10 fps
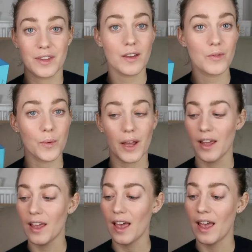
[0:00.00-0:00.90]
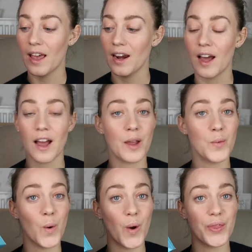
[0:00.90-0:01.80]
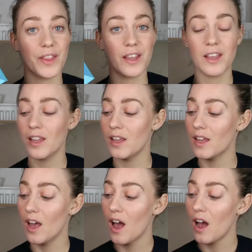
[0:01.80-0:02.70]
giveaway, and I won the